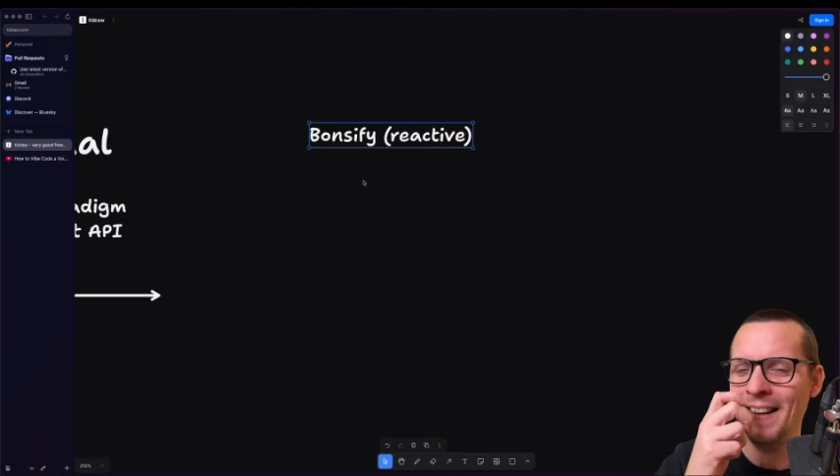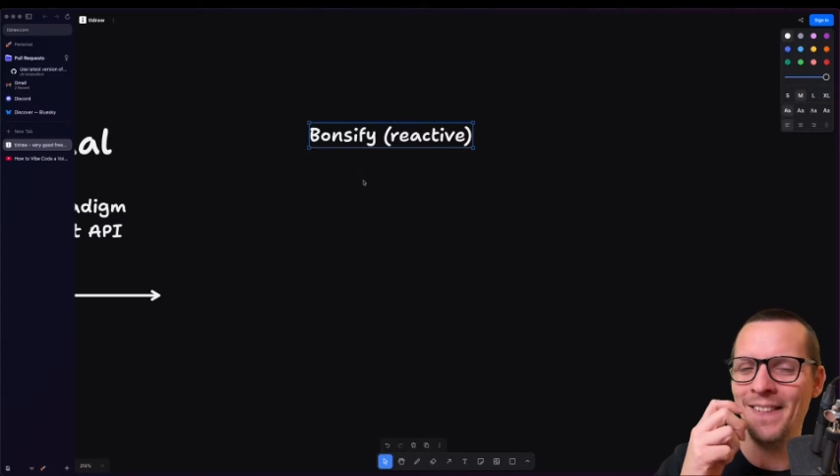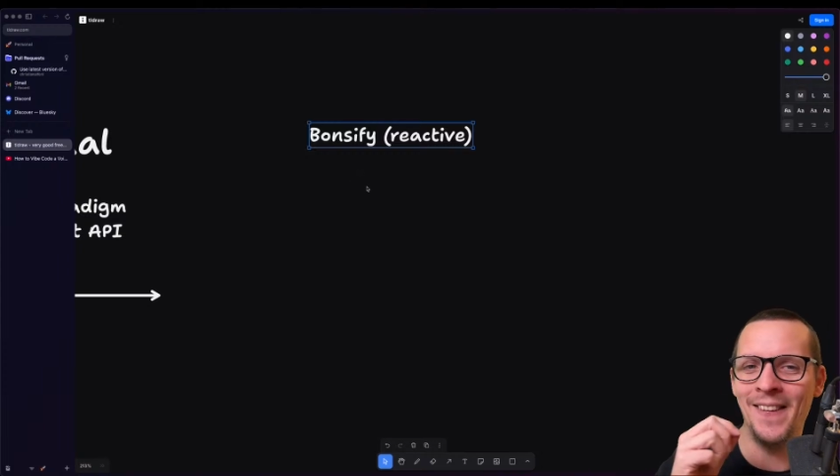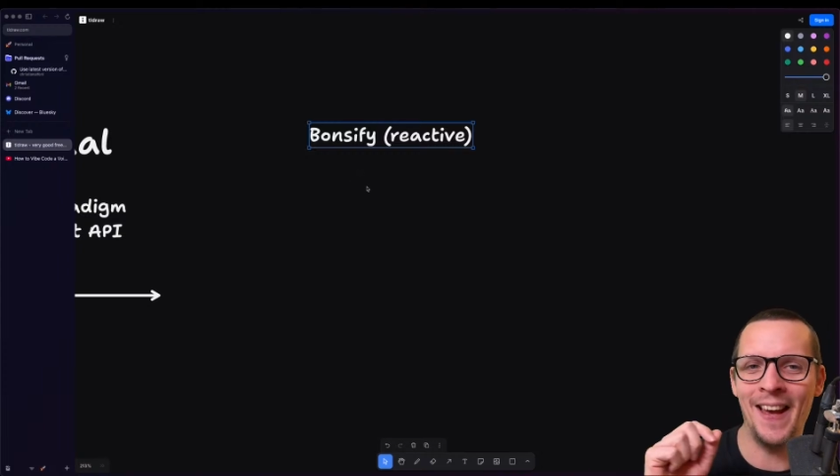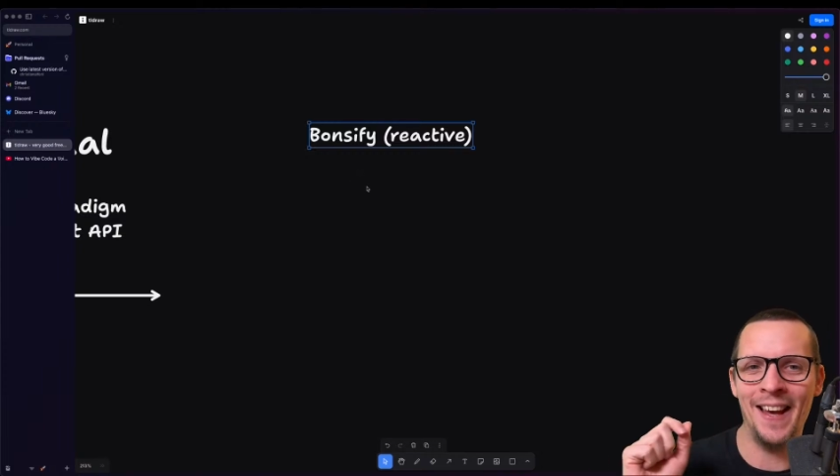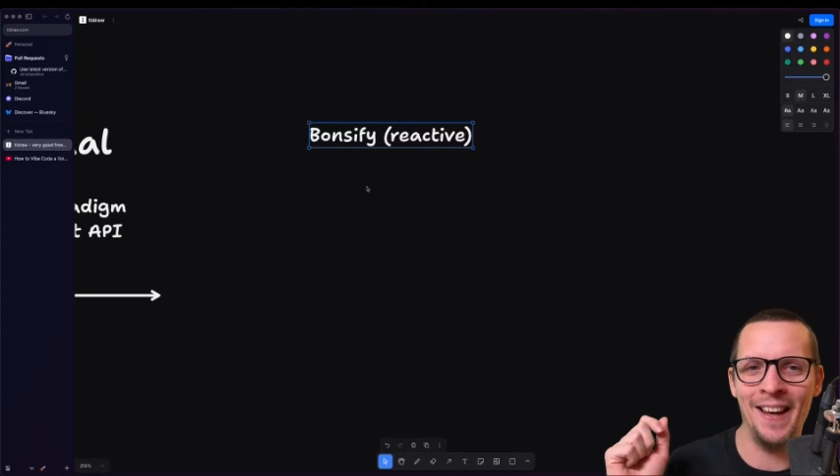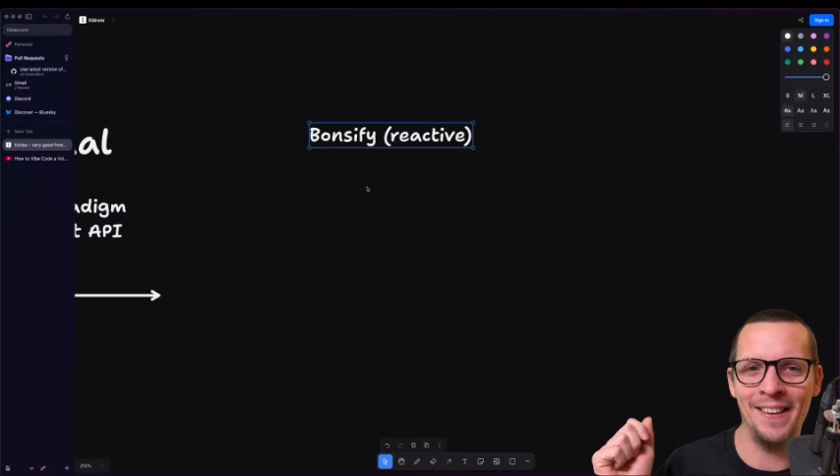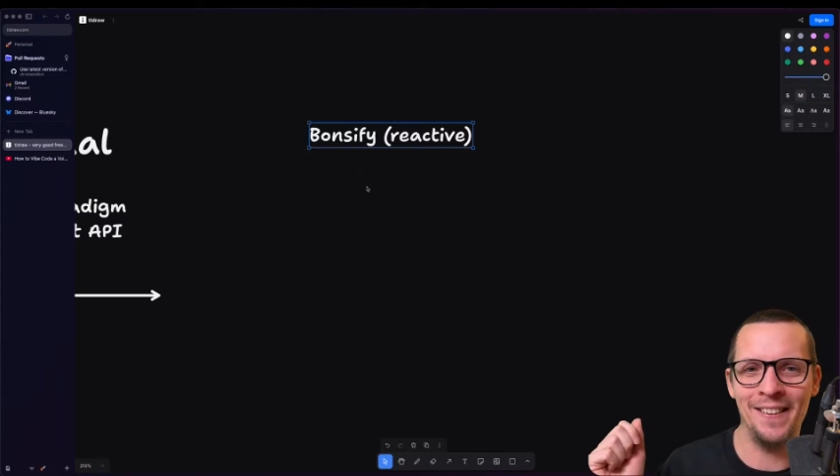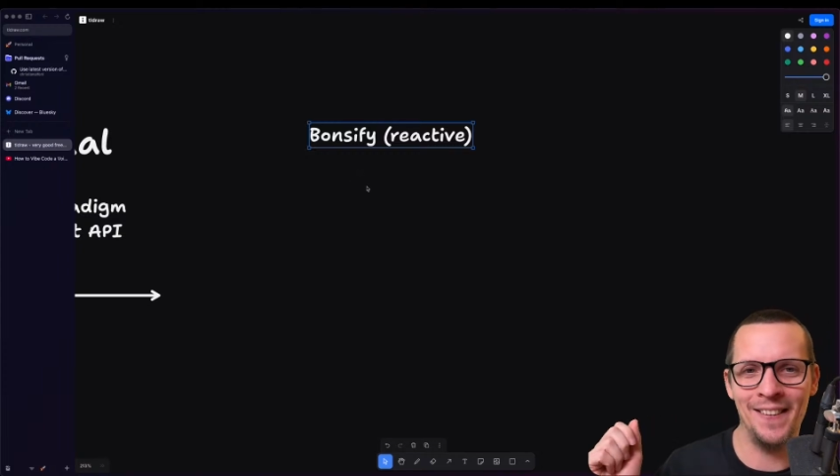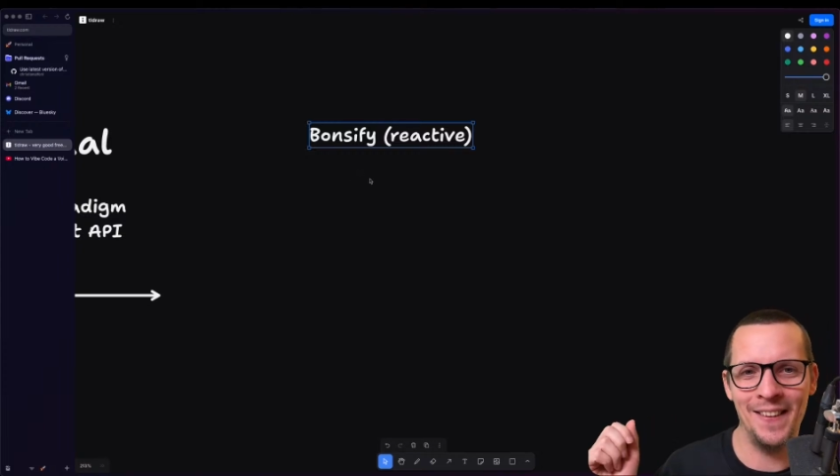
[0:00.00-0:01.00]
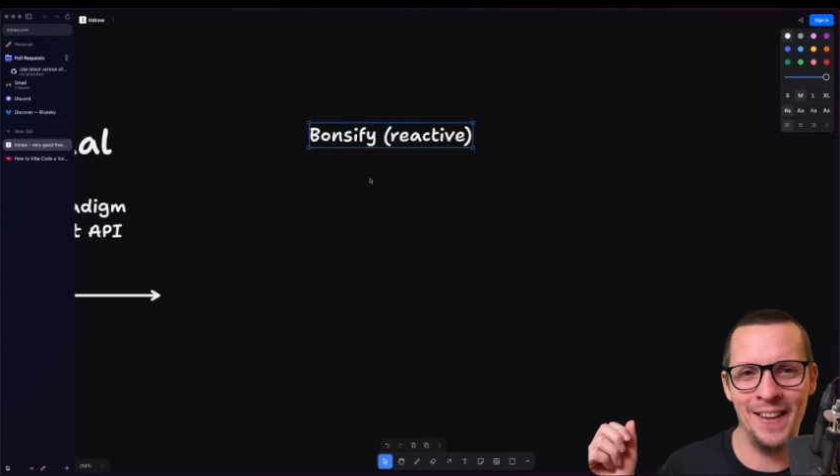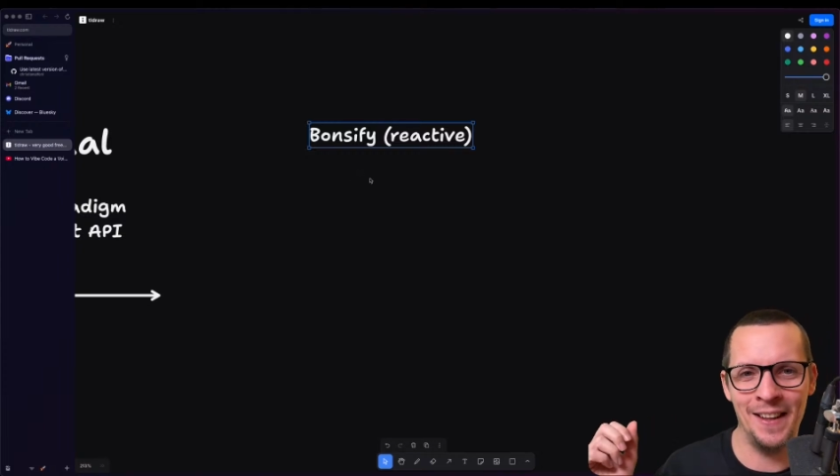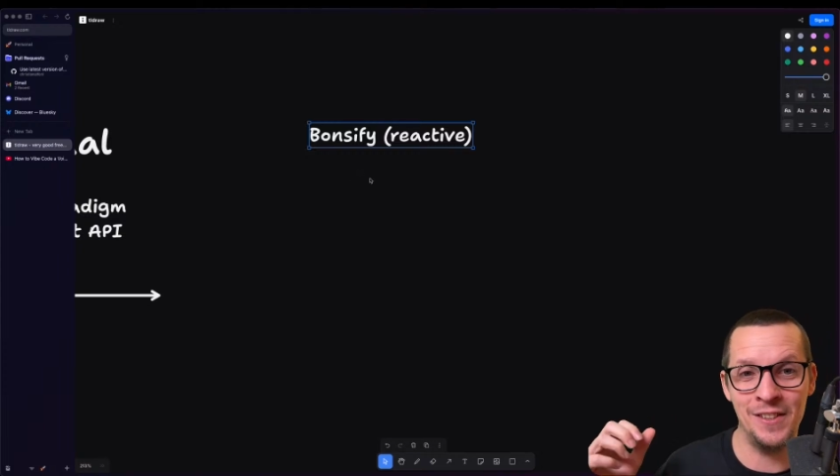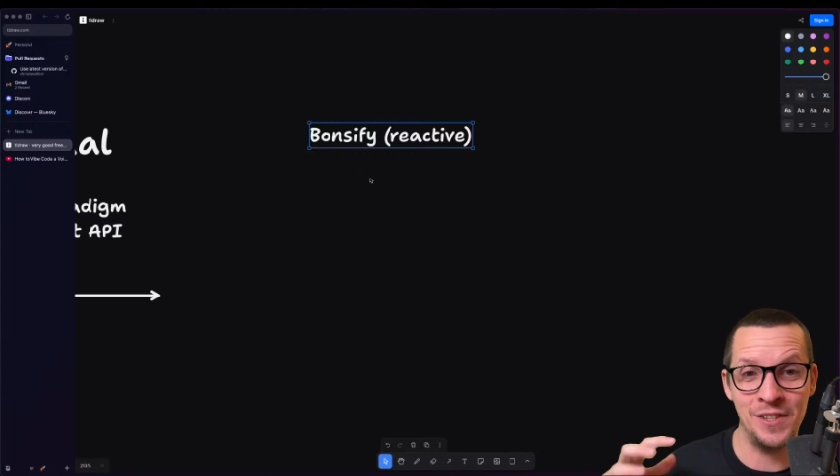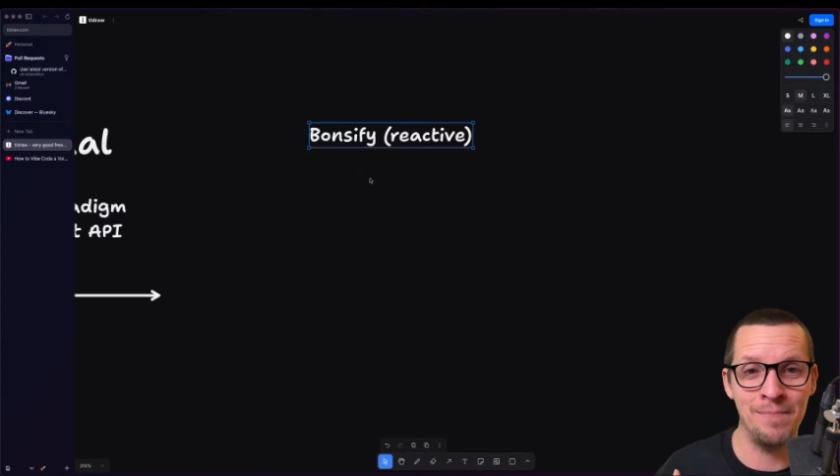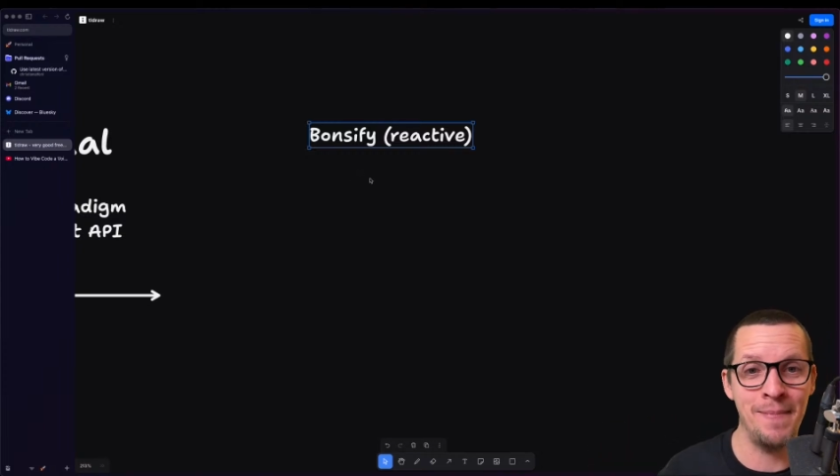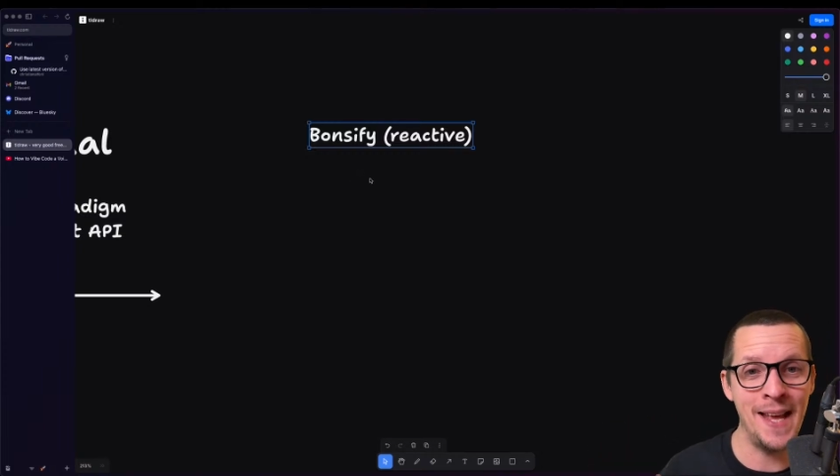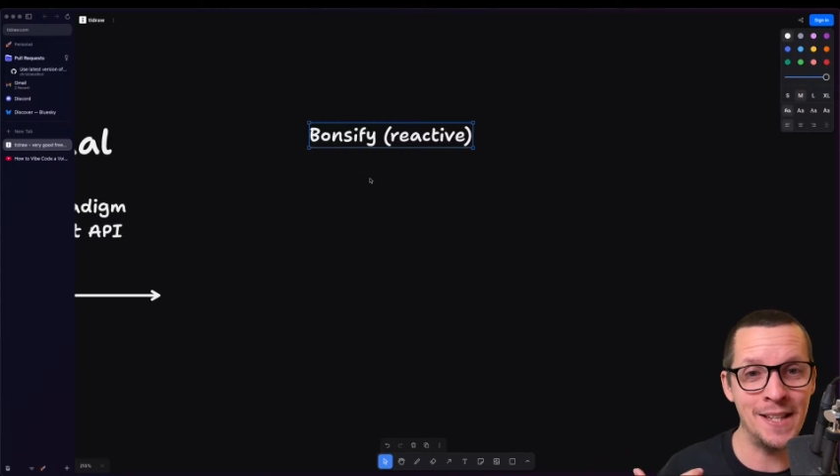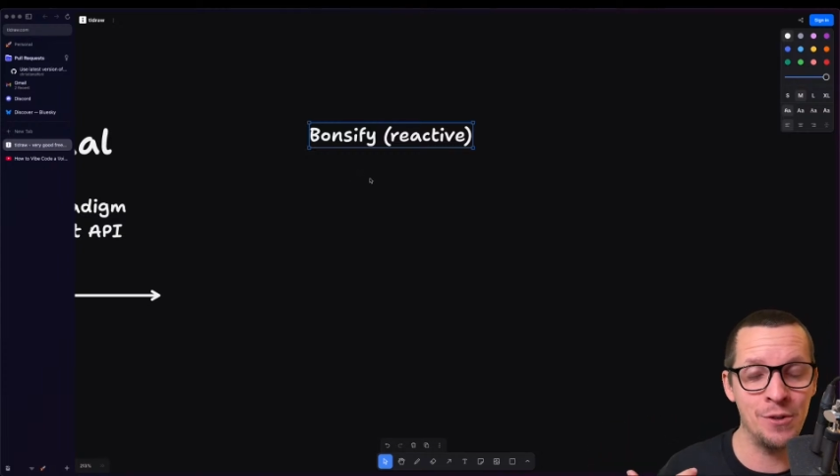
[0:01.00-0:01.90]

that just makes